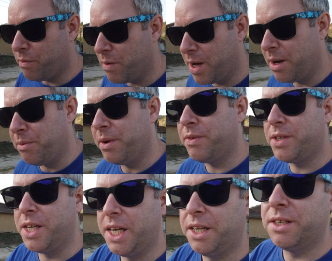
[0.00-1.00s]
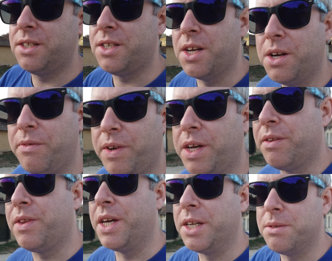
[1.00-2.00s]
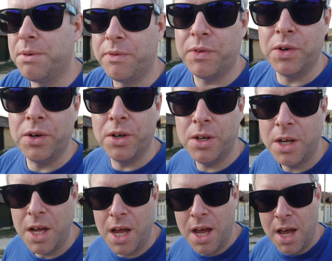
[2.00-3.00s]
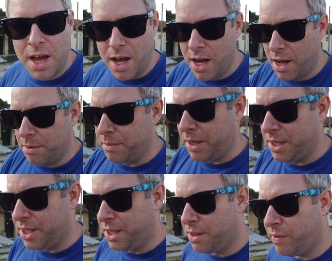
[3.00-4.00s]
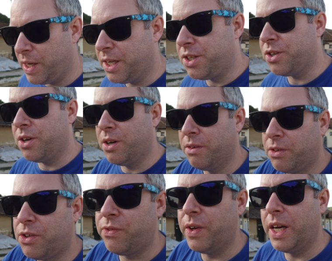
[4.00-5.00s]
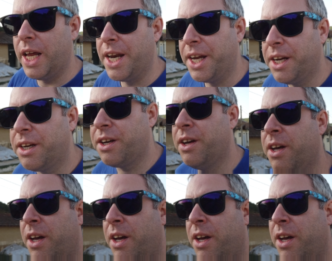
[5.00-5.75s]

of where we've seen Soviet things before um, is in the village of Svalenik.